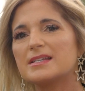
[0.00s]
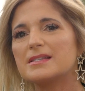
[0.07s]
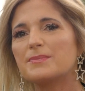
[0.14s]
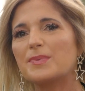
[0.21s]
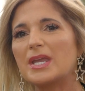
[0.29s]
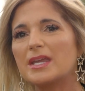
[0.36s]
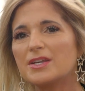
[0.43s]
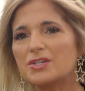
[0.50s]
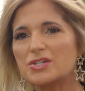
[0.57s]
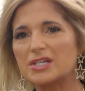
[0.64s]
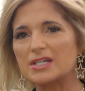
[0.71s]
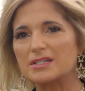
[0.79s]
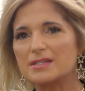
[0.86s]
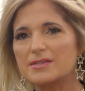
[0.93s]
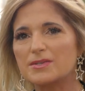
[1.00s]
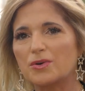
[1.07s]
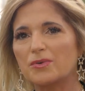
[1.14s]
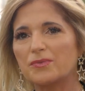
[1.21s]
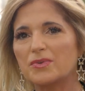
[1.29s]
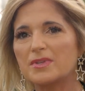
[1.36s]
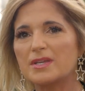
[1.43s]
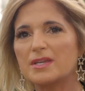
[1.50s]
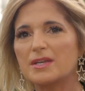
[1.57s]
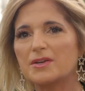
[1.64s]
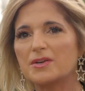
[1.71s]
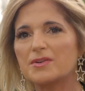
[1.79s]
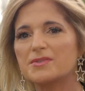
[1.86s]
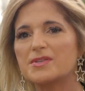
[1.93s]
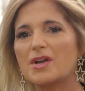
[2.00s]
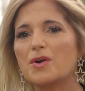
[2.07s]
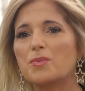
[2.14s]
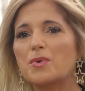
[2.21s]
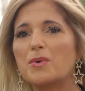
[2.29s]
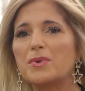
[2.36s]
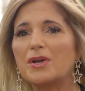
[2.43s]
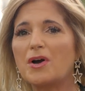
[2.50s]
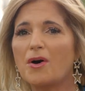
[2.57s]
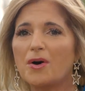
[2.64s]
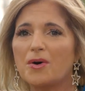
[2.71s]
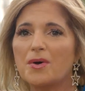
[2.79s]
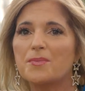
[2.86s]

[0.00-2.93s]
as patients over the years are what we call